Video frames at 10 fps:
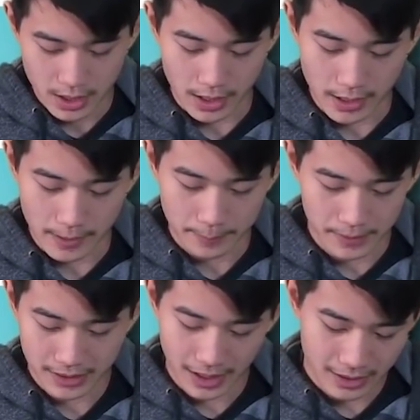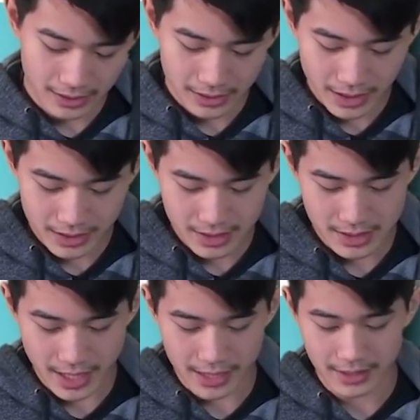but in the end of the
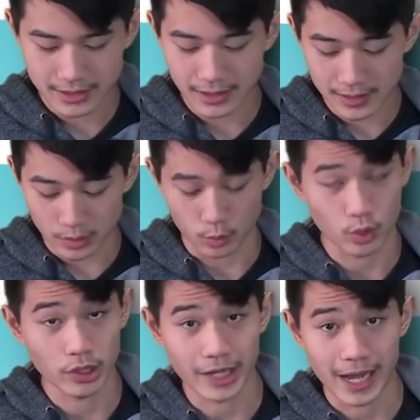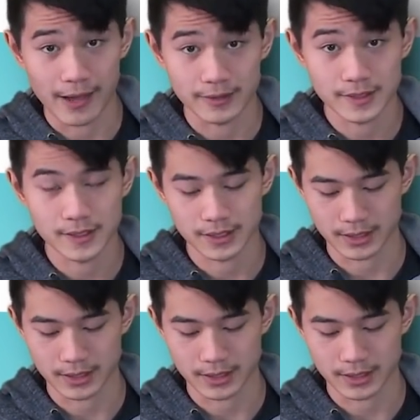day, it does work out,